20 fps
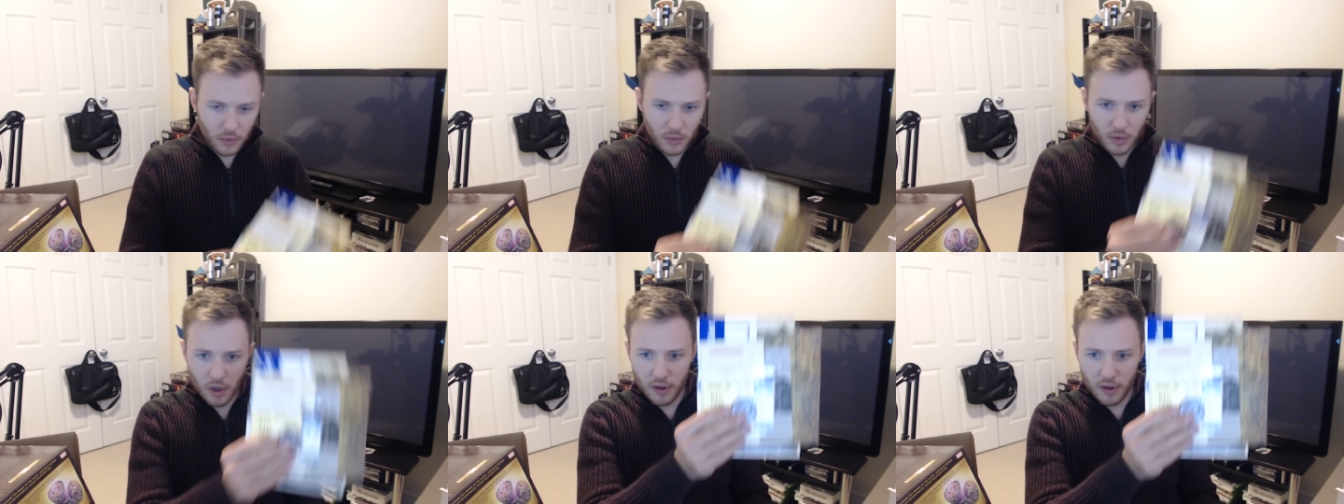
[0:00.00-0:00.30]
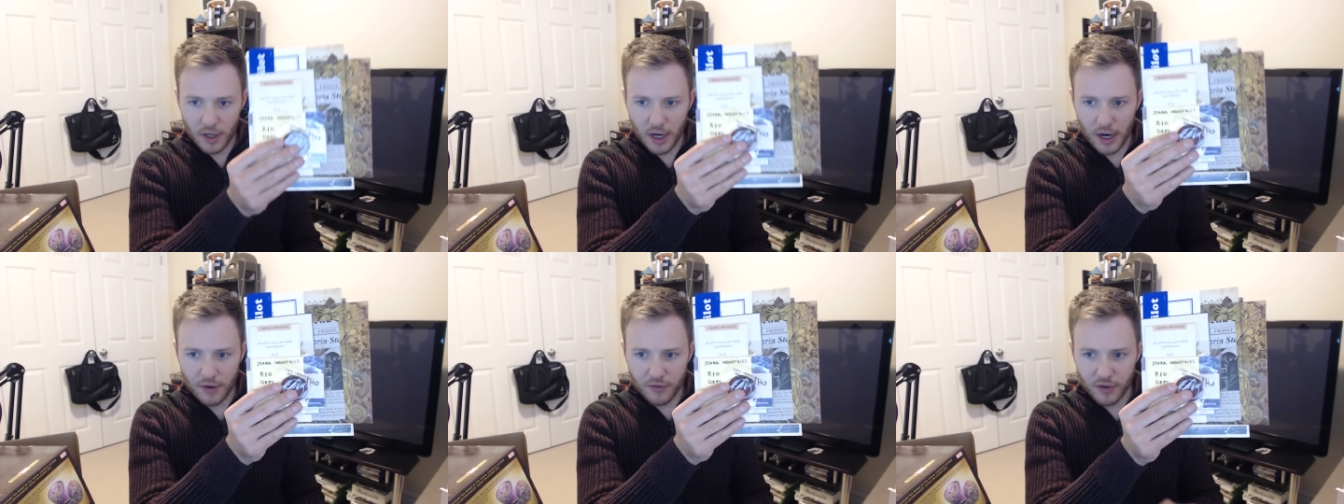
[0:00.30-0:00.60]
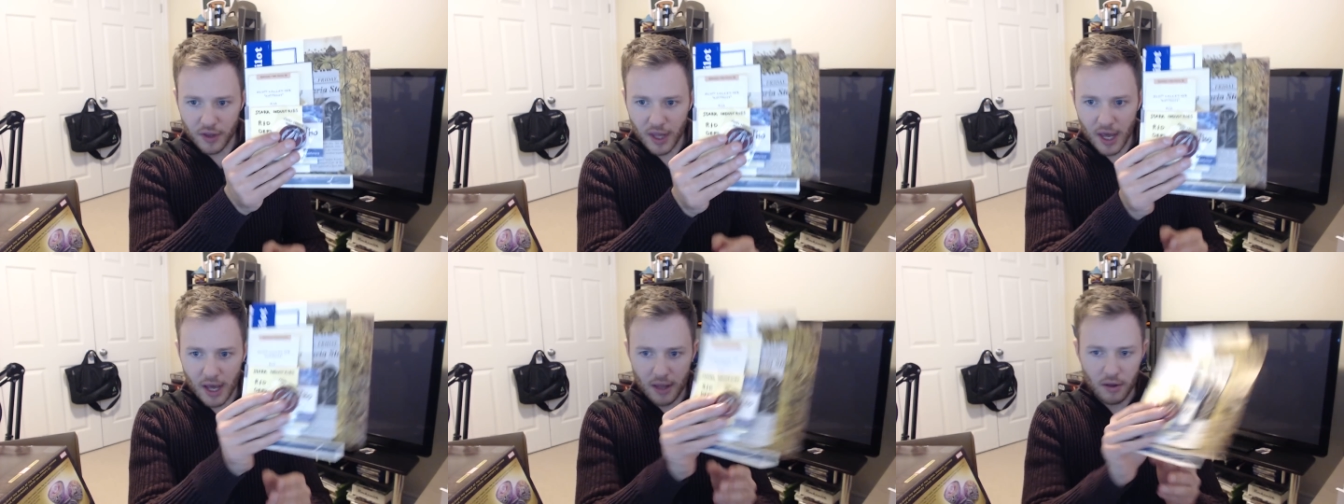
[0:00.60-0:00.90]
And then after
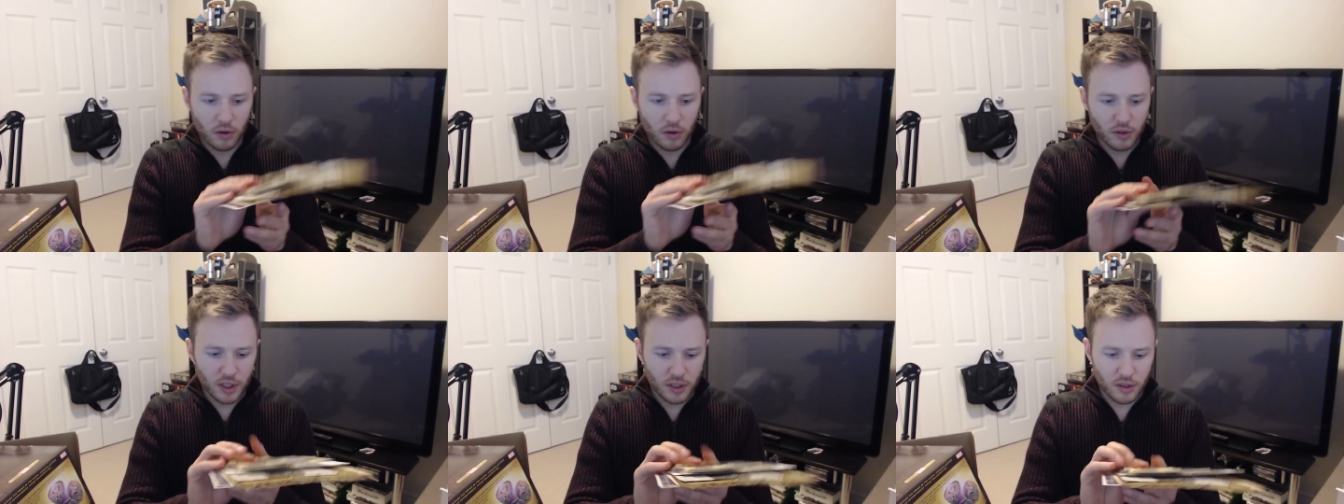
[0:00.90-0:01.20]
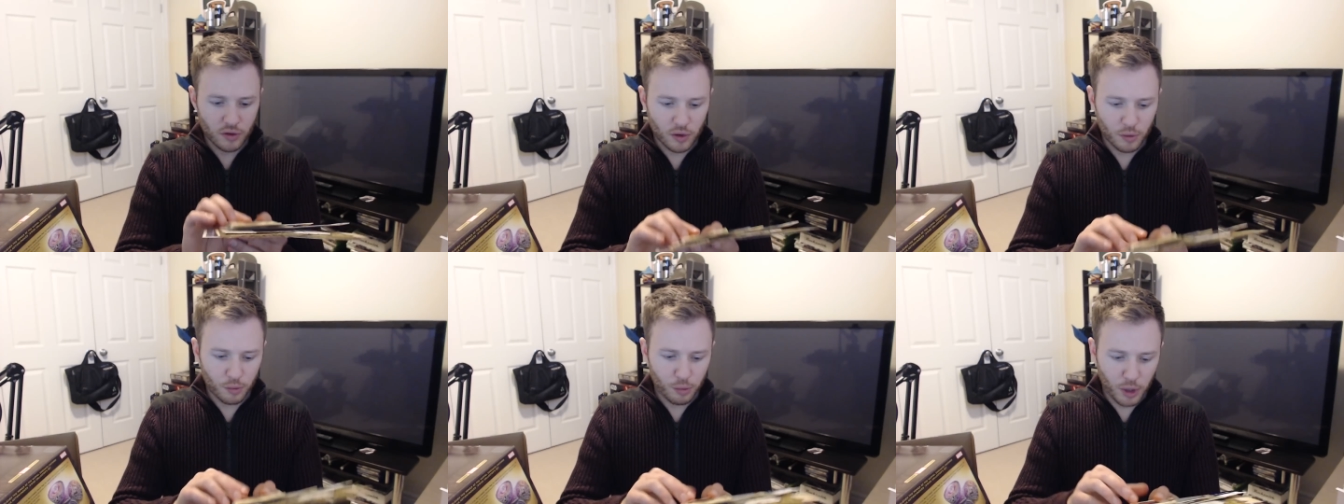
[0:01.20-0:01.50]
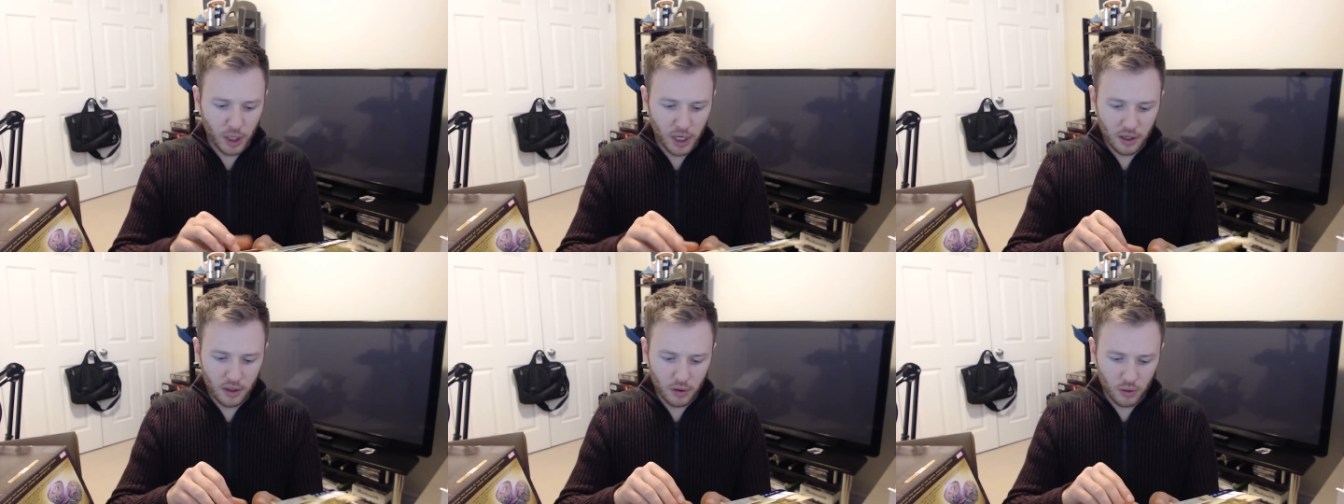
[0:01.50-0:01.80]
that, looks like there's a
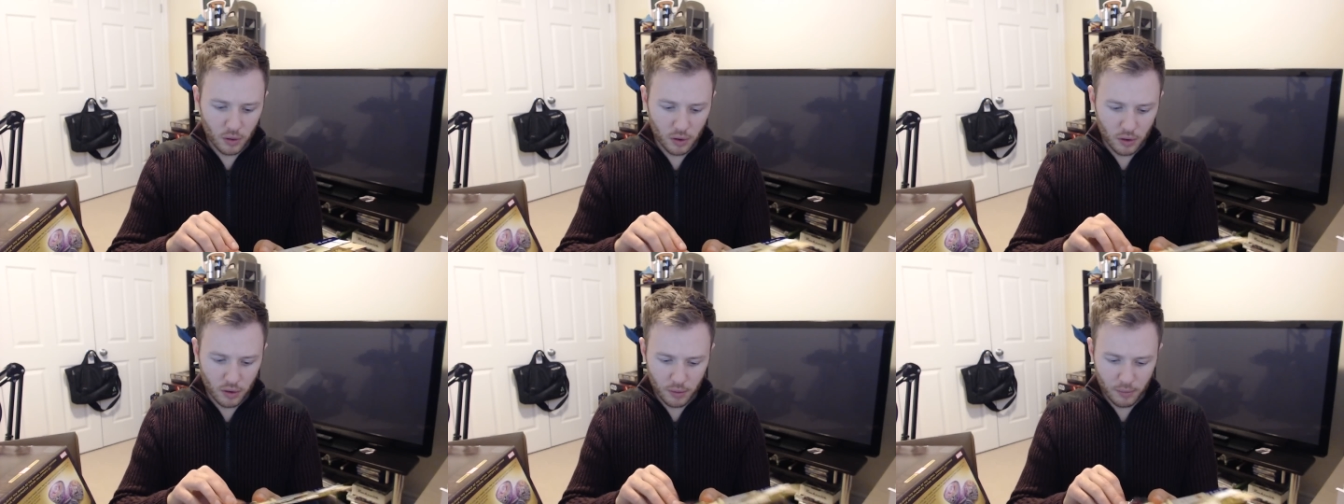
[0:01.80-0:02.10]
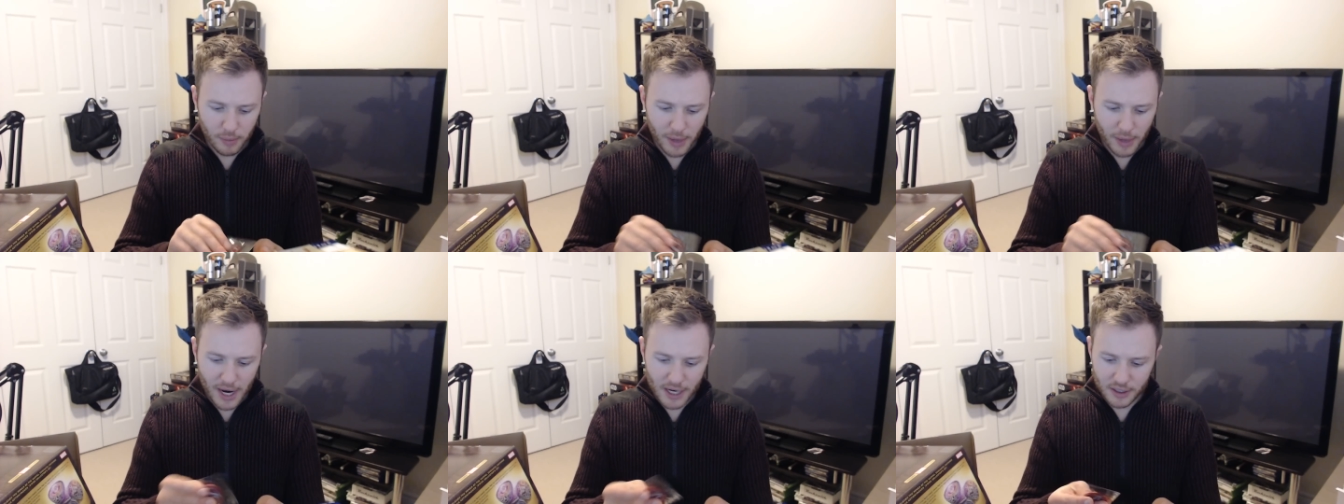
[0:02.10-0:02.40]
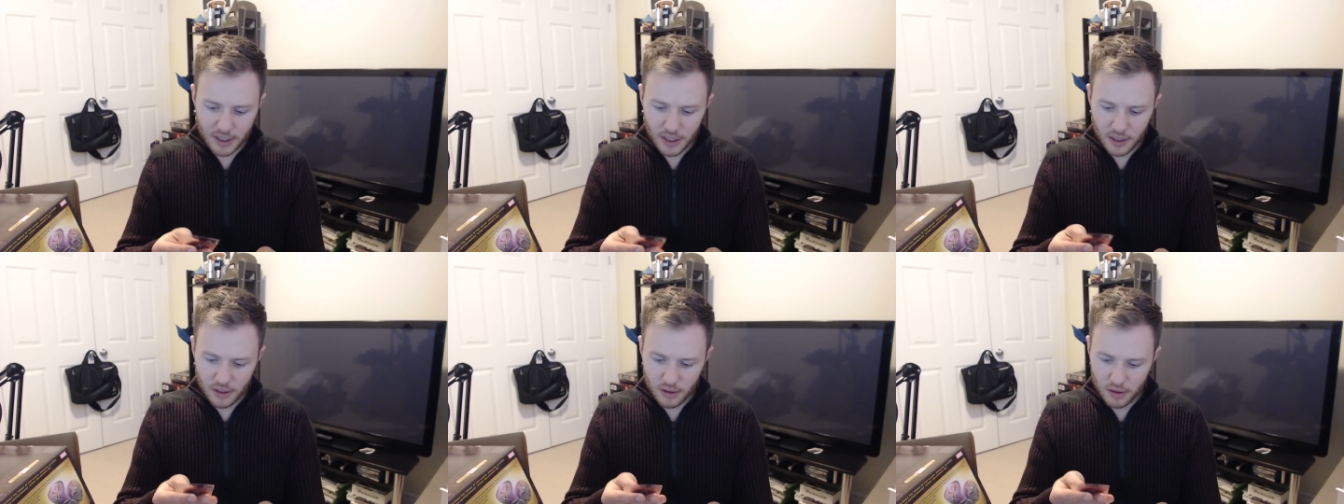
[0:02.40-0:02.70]
pin or a
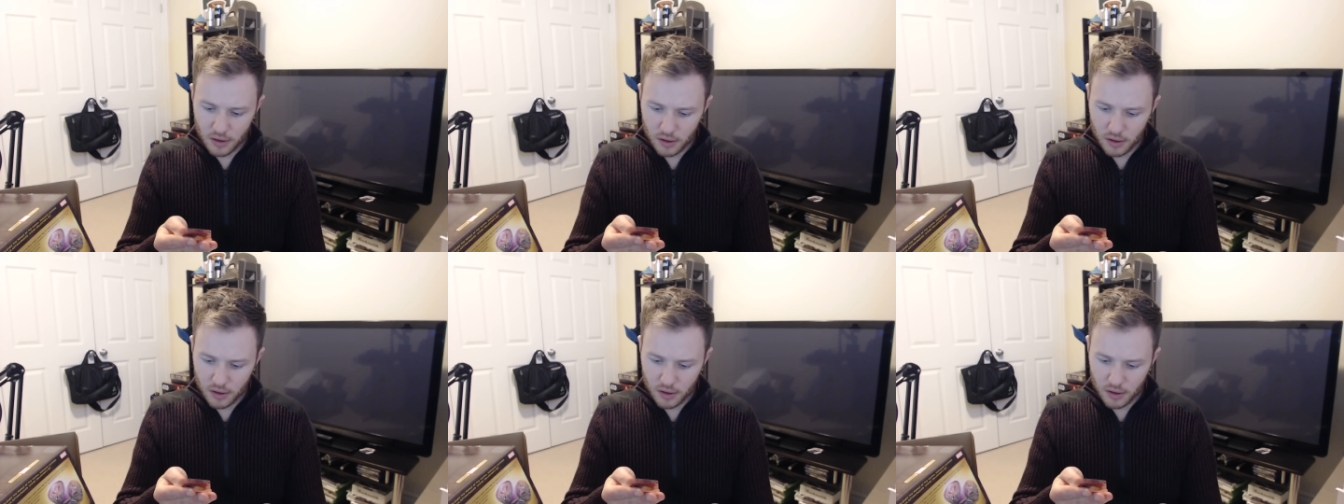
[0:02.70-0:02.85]
magnet.